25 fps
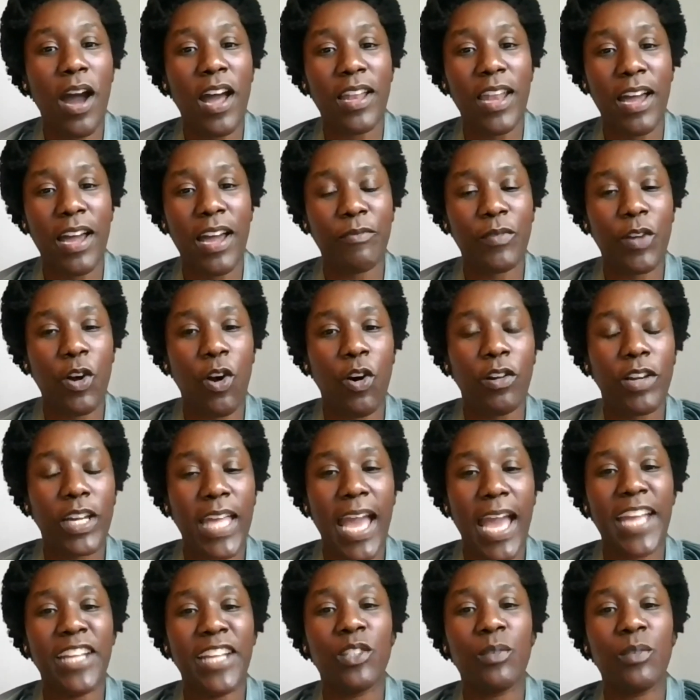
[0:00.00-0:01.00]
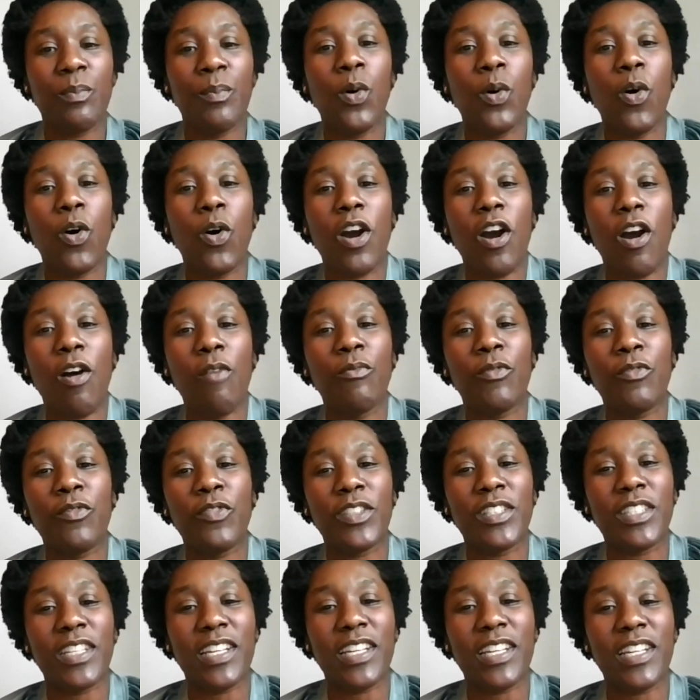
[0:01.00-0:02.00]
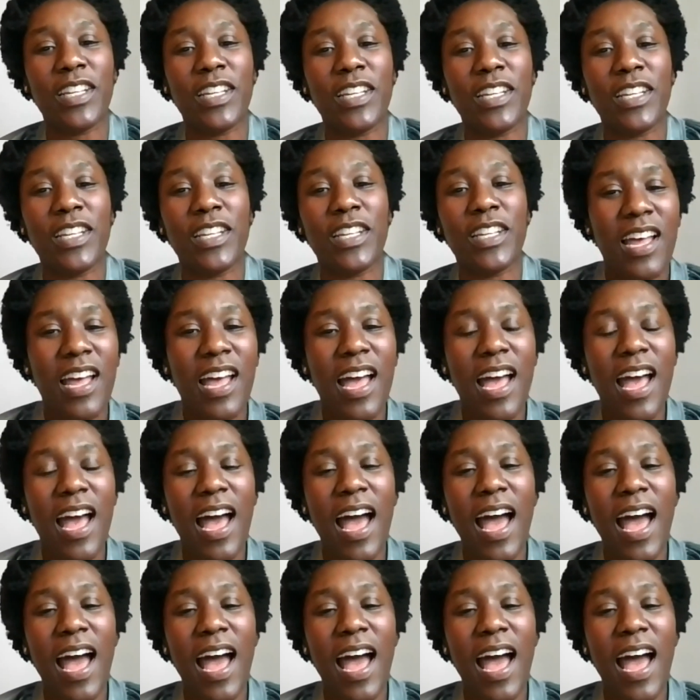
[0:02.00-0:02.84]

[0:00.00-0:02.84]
and I've gained more confidence,